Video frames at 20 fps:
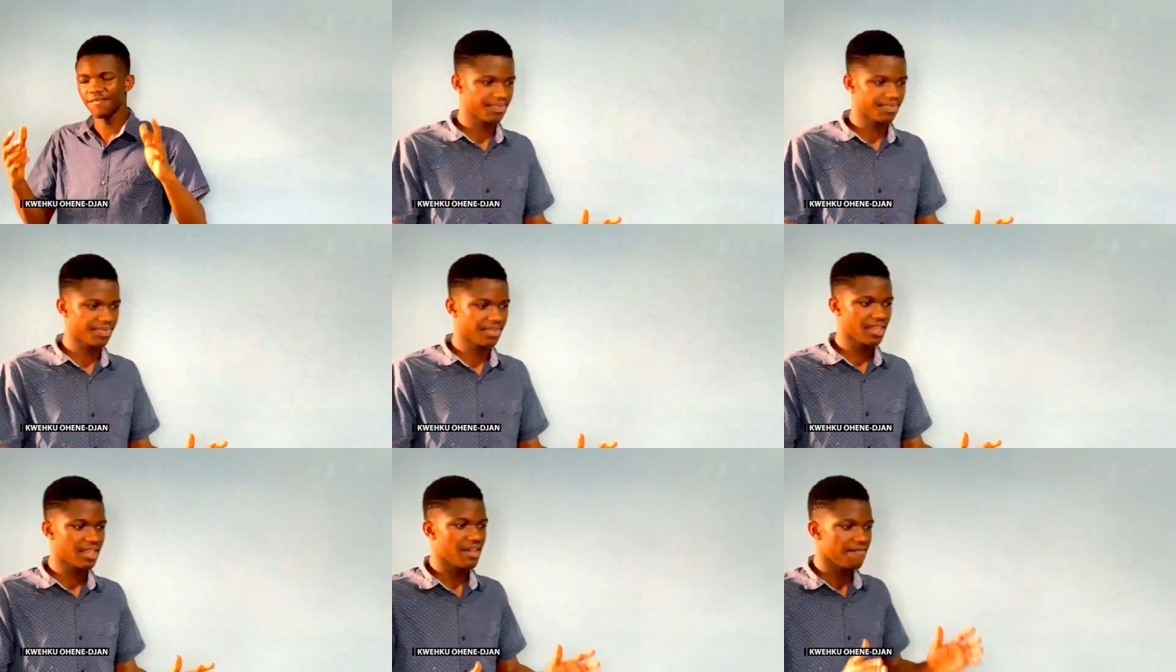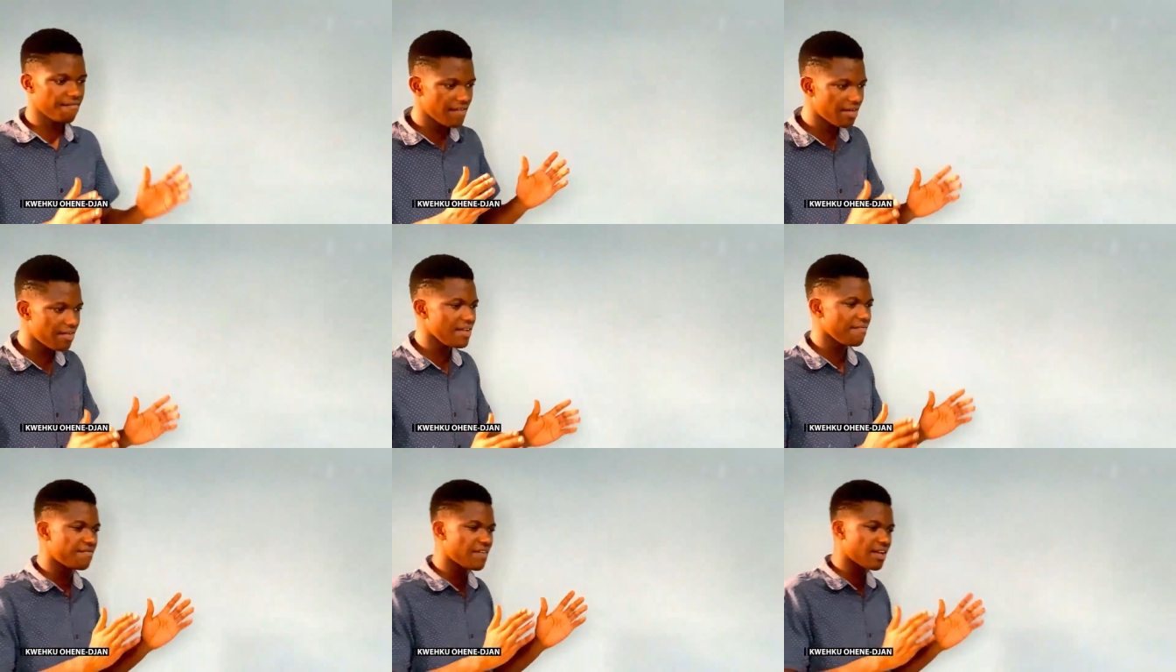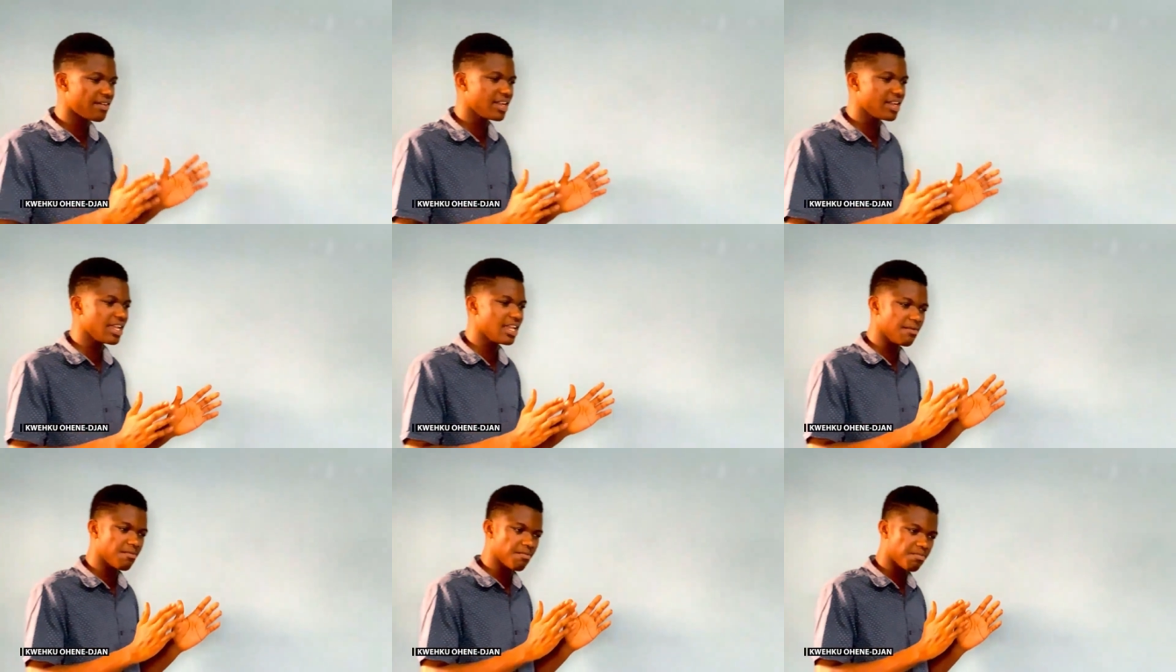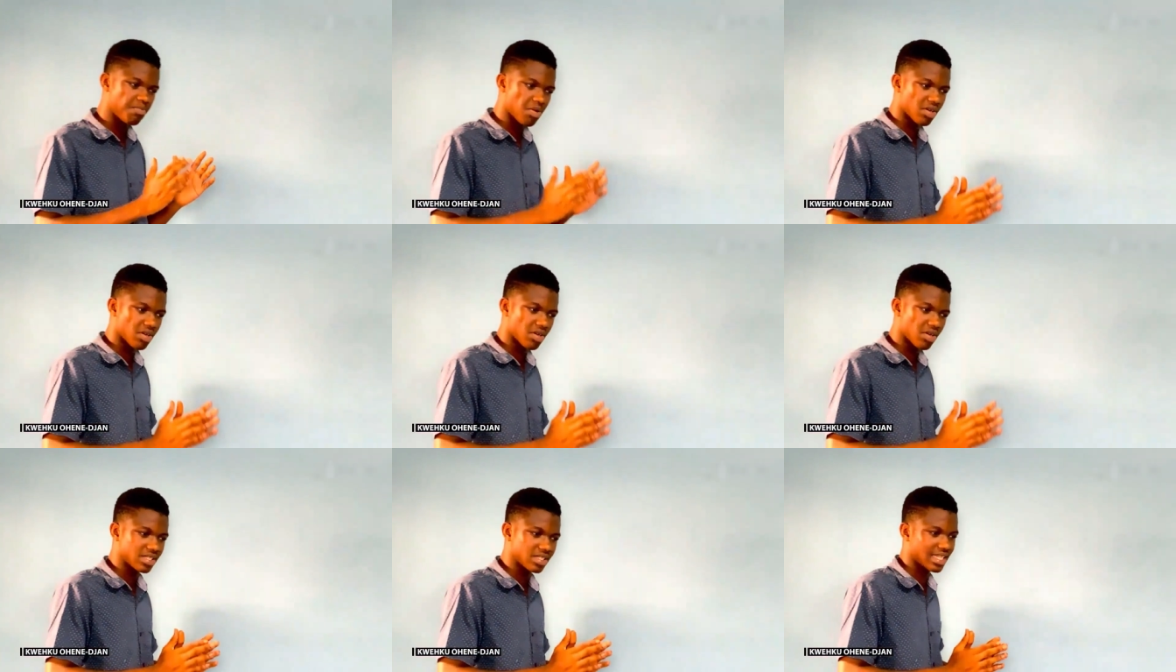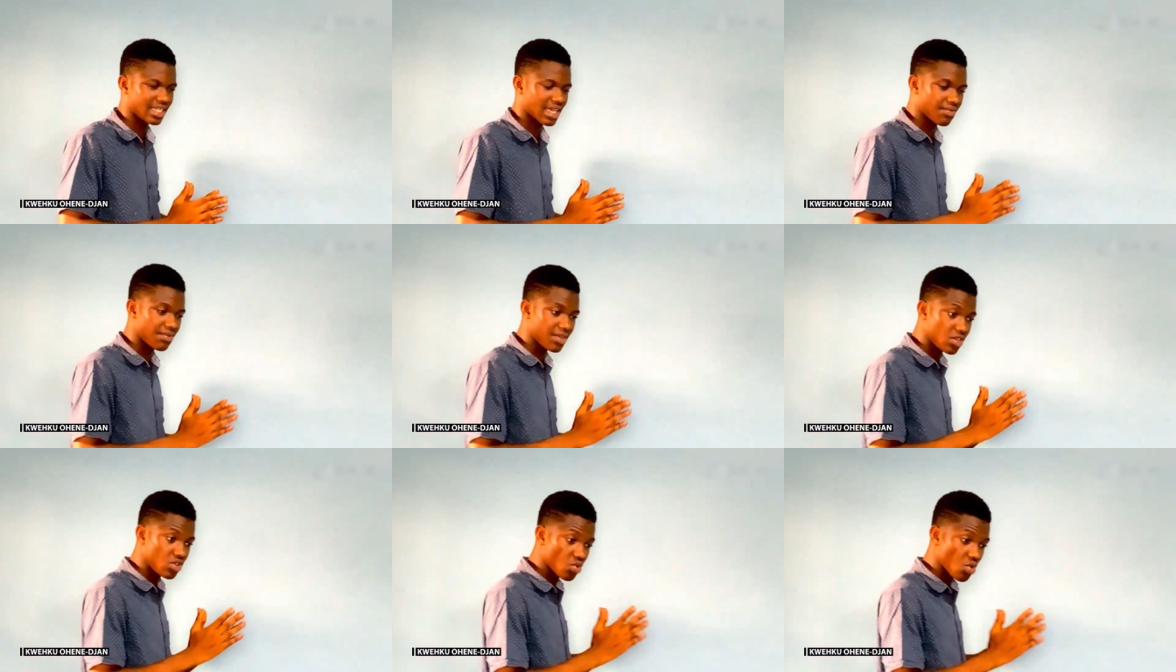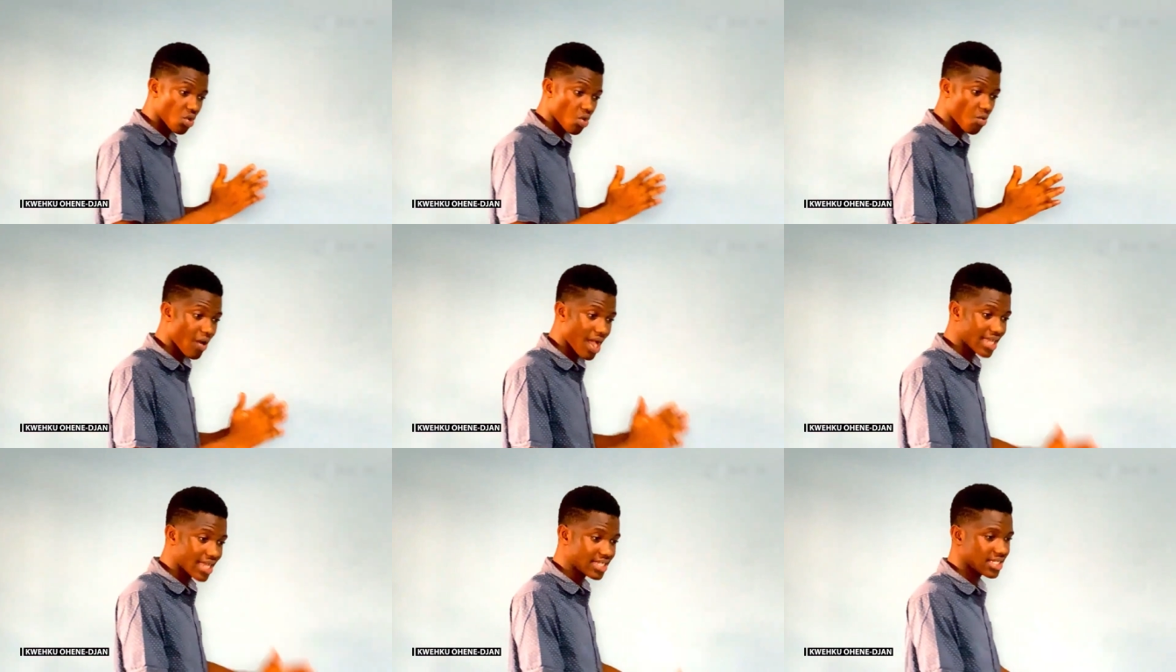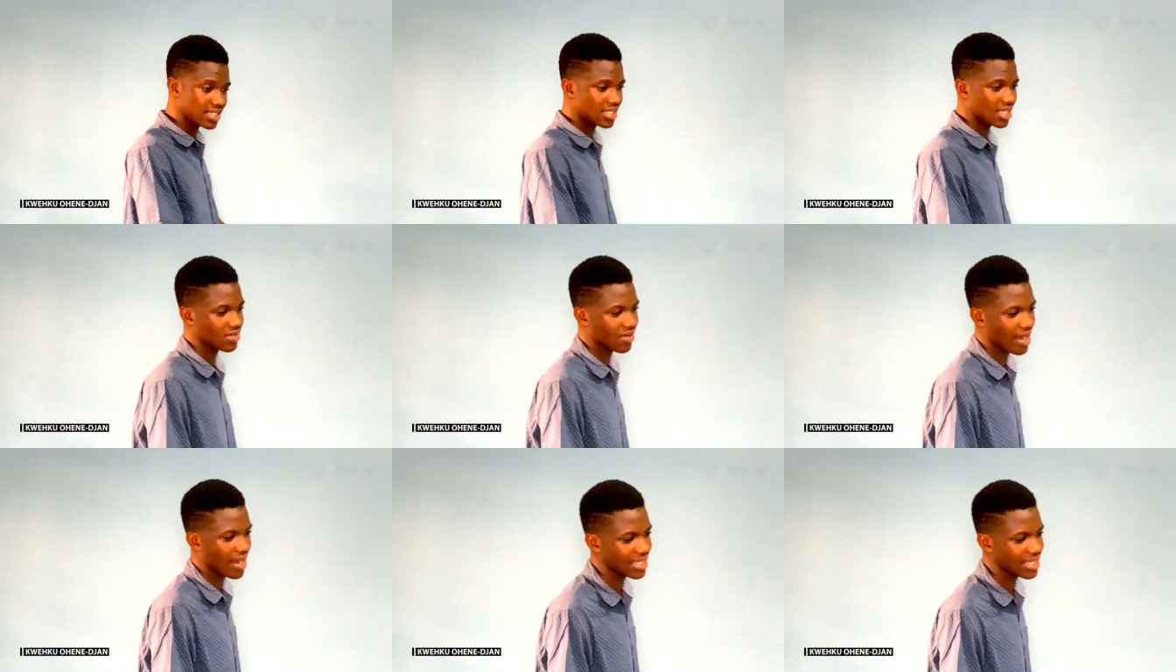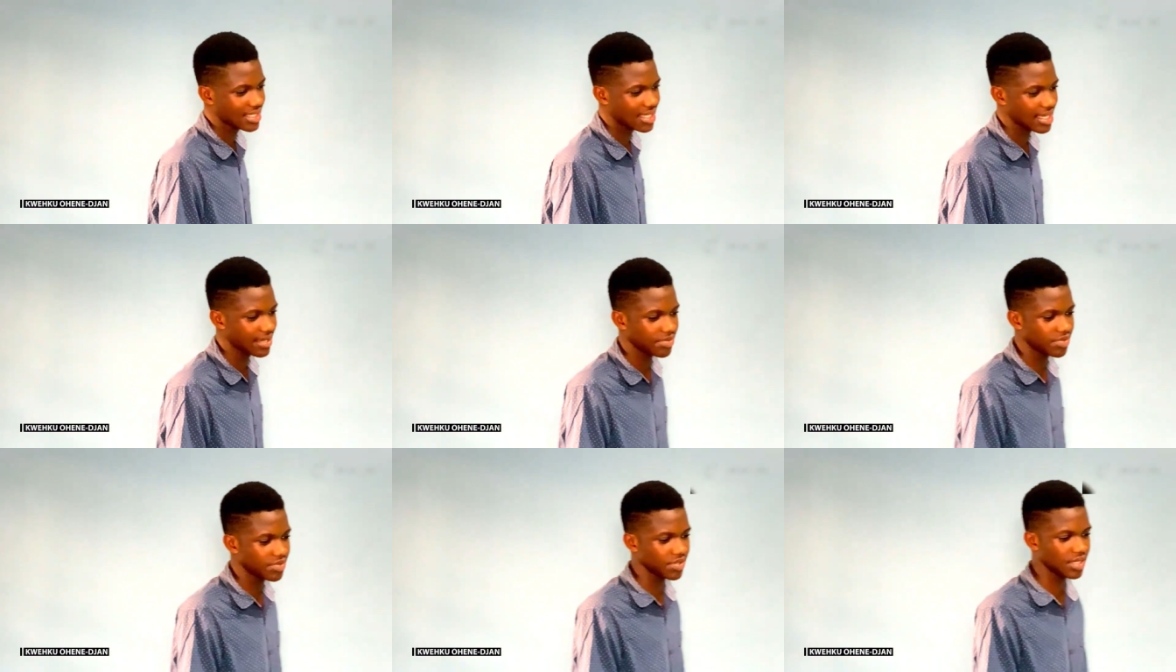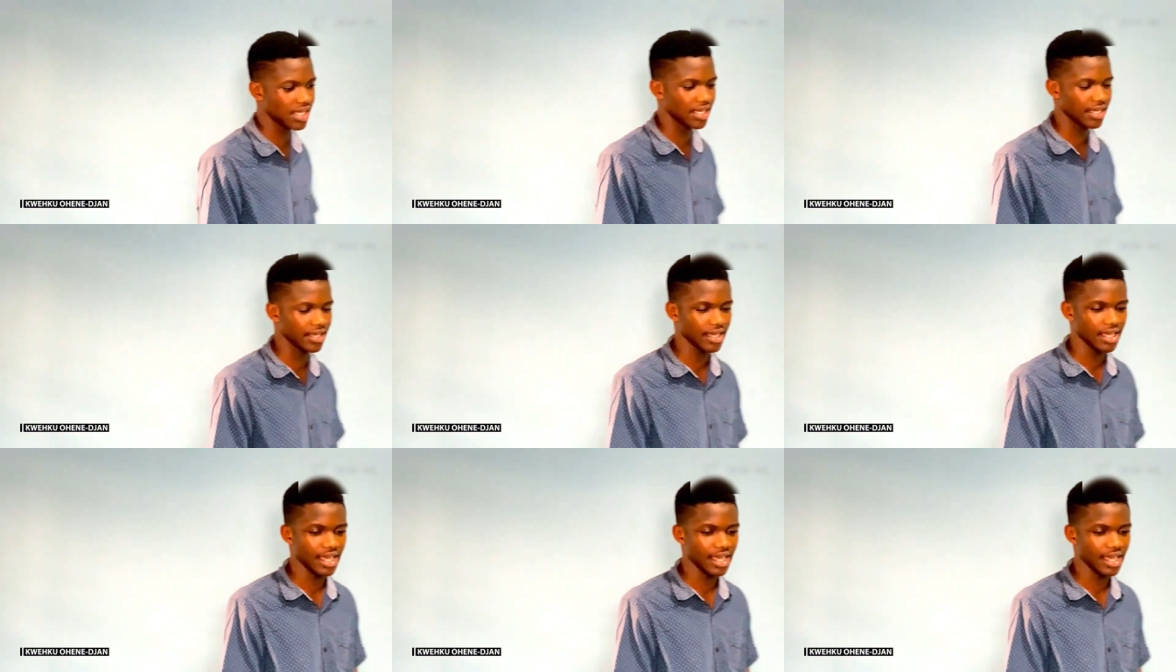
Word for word: very, very important that we know why Jesus Christ came today.